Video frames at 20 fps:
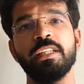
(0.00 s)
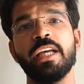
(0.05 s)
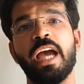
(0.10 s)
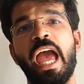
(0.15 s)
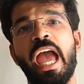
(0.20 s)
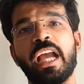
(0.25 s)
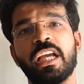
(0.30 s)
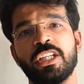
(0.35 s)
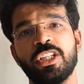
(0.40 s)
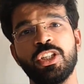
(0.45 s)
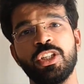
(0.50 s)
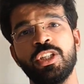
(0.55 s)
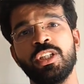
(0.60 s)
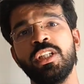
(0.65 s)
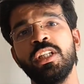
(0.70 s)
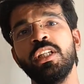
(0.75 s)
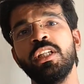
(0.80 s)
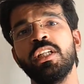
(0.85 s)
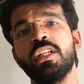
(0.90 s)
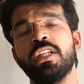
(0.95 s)
the
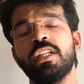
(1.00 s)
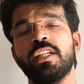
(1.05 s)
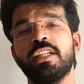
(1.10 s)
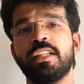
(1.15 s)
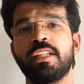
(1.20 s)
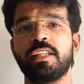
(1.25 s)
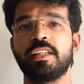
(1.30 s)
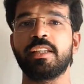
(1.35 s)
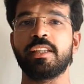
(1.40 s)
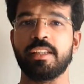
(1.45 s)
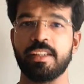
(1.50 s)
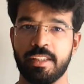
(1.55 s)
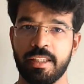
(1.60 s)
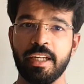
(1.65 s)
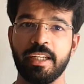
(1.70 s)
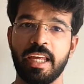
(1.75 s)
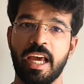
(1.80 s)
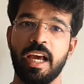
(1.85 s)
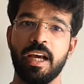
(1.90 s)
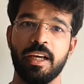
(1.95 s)
action
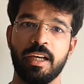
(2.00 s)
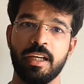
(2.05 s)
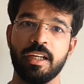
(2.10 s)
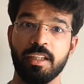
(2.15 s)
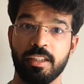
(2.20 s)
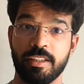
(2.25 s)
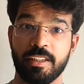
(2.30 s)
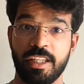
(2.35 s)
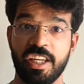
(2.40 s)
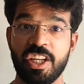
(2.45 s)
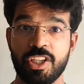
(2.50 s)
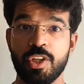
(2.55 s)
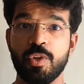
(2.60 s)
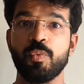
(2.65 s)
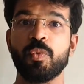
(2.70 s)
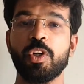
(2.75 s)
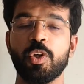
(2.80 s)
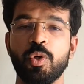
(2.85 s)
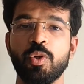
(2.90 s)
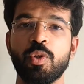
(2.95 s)
that the
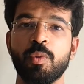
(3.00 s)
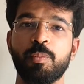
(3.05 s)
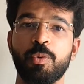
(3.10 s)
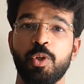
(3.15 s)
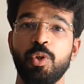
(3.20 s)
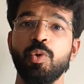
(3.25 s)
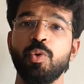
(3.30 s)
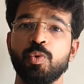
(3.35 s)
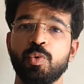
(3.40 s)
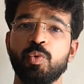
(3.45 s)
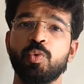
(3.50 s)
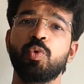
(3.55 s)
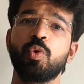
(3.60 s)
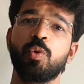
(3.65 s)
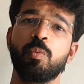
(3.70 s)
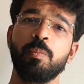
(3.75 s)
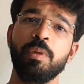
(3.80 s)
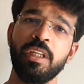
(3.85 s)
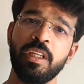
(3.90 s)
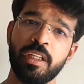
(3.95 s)
agent will going to produce
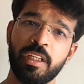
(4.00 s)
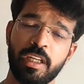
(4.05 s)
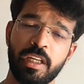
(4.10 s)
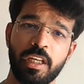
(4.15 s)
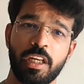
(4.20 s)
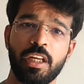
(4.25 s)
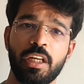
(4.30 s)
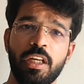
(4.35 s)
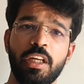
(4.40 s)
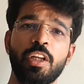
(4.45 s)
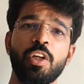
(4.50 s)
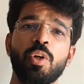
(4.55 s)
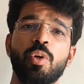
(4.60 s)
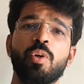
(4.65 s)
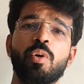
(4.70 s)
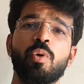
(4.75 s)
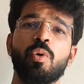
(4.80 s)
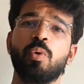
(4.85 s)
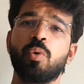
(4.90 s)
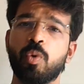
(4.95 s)
should be
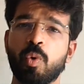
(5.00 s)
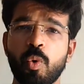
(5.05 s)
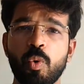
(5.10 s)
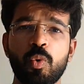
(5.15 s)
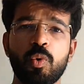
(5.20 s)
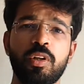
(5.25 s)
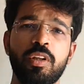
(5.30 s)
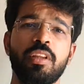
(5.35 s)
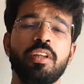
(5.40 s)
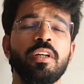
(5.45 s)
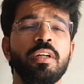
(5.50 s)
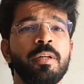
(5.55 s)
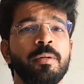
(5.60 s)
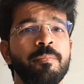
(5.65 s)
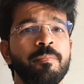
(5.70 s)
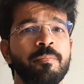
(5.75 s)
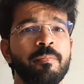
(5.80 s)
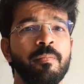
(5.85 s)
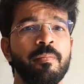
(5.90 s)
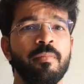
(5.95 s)
encode the
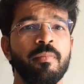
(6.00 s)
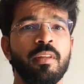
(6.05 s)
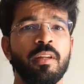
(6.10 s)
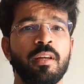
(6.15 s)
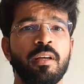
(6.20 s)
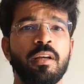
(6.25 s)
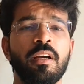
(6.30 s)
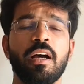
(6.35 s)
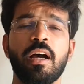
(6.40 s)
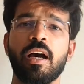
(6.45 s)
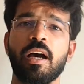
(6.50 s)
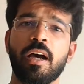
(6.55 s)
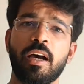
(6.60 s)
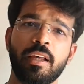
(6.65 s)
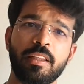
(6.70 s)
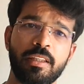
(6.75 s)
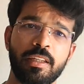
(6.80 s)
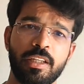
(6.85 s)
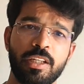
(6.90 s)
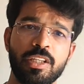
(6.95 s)

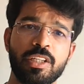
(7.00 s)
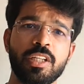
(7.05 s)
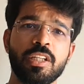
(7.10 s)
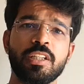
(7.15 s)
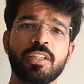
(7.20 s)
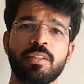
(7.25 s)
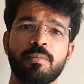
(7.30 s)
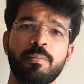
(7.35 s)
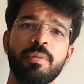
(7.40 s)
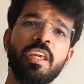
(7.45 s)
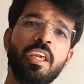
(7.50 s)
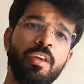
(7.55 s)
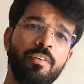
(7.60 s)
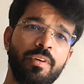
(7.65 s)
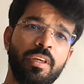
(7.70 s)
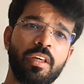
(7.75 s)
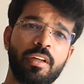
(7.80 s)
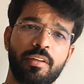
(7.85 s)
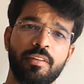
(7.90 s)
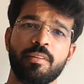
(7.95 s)
other agent's
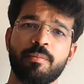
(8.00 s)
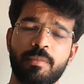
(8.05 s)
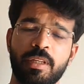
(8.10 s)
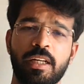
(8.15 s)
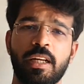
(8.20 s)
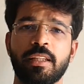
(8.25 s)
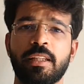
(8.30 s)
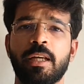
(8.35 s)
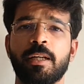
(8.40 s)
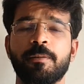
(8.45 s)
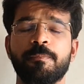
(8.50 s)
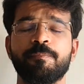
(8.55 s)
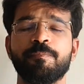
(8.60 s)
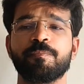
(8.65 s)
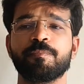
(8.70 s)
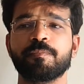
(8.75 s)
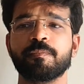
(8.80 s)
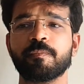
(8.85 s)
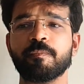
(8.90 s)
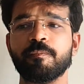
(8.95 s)
behavior, something like that.
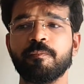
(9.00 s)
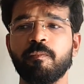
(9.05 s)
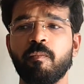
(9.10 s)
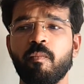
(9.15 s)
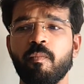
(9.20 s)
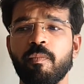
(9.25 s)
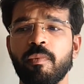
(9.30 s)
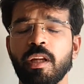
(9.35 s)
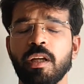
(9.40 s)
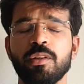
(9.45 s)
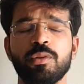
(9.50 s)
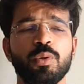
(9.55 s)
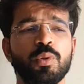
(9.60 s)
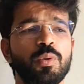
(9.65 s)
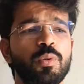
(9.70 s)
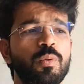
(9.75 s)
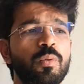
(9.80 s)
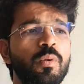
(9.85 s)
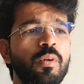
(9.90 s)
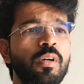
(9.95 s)

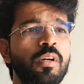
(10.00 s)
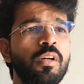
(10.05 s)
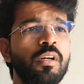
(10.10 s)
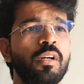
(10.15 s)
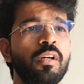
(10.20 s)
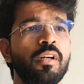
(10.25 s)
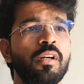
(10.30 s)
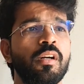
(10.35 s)
So,